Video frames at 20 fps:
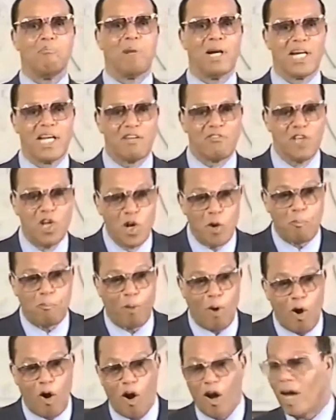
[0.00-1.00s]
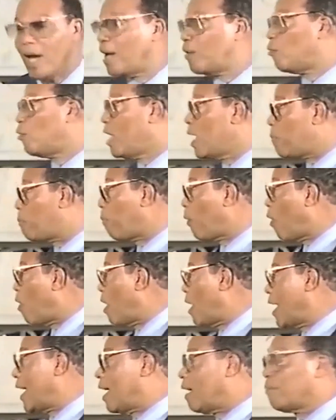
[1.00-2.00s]
But if you poor and we
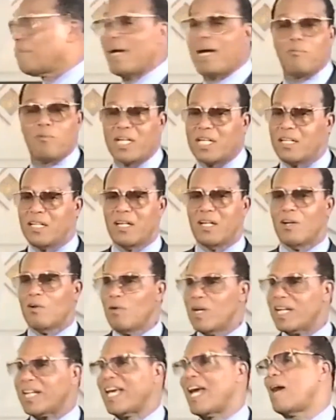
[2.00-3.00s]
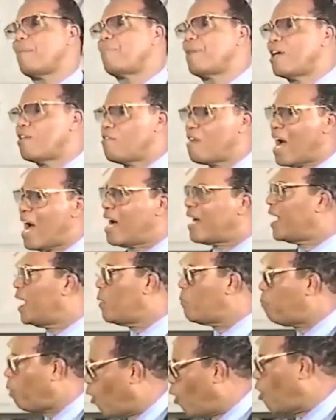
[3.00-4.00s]
poor, hell man, we can't be around
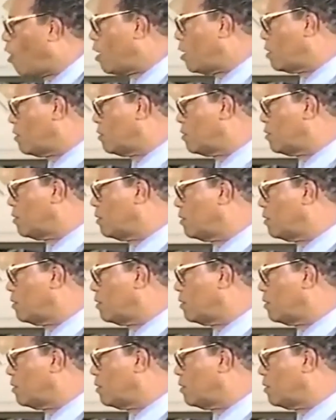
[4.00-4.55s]
here poor.